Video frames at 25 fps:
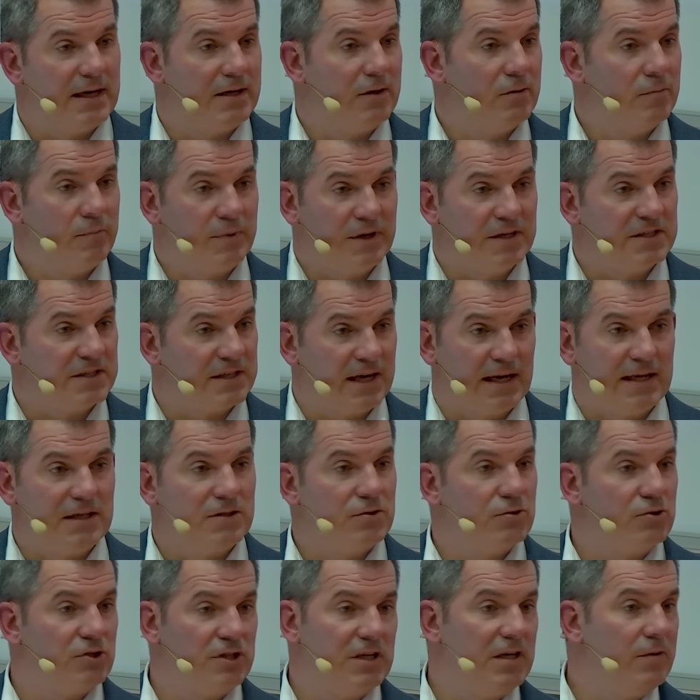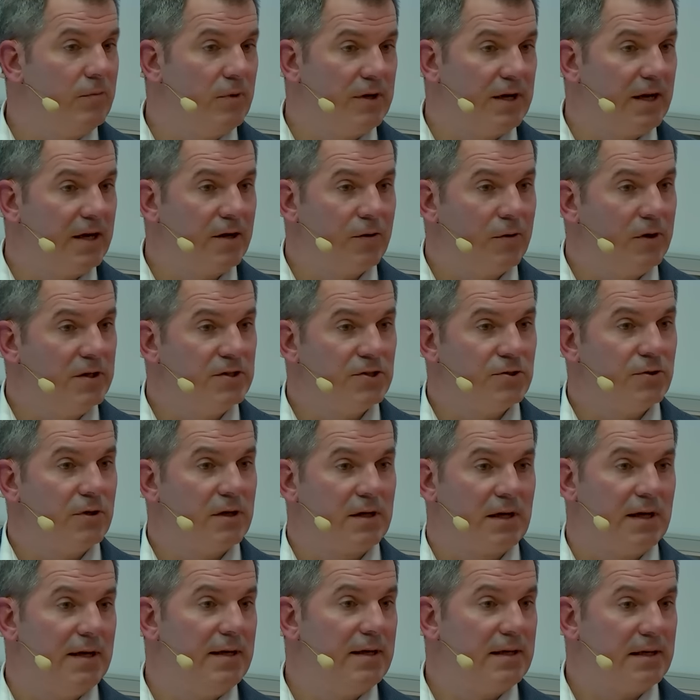and it'll be exciting to see where they go into
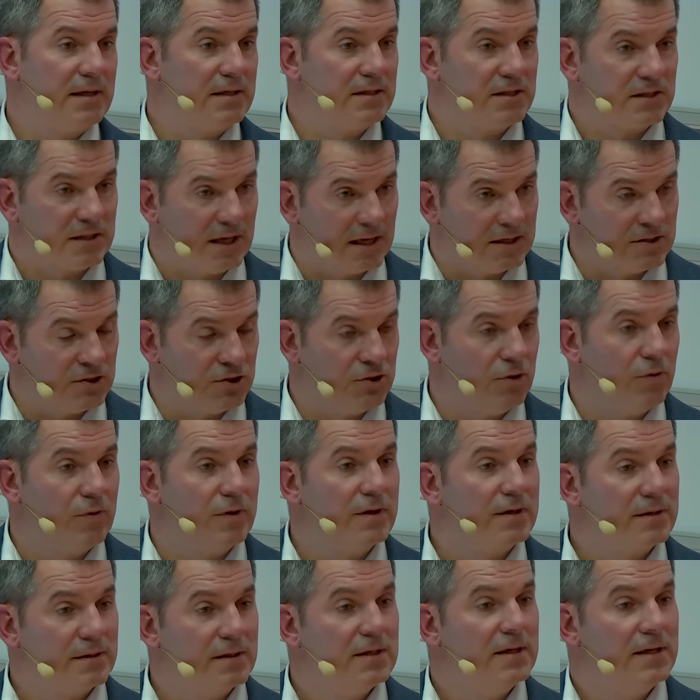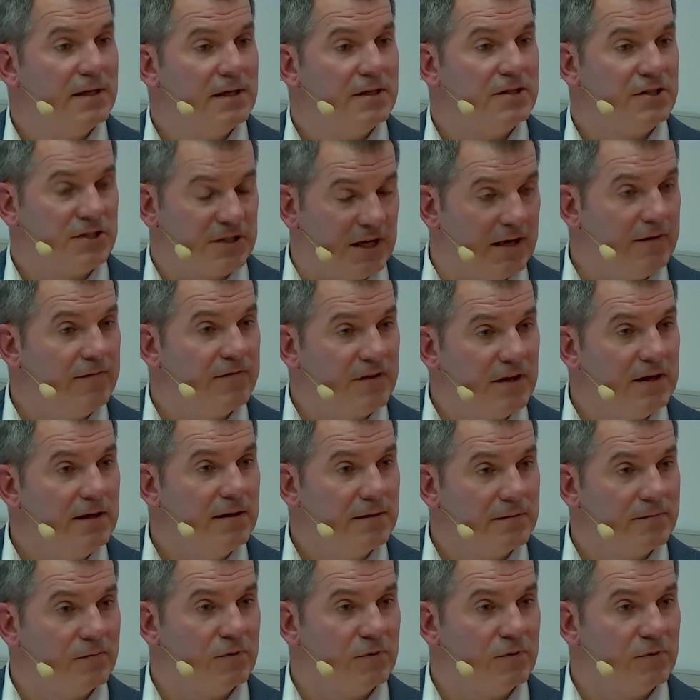the clinic and start showing, mm-hmm. safety,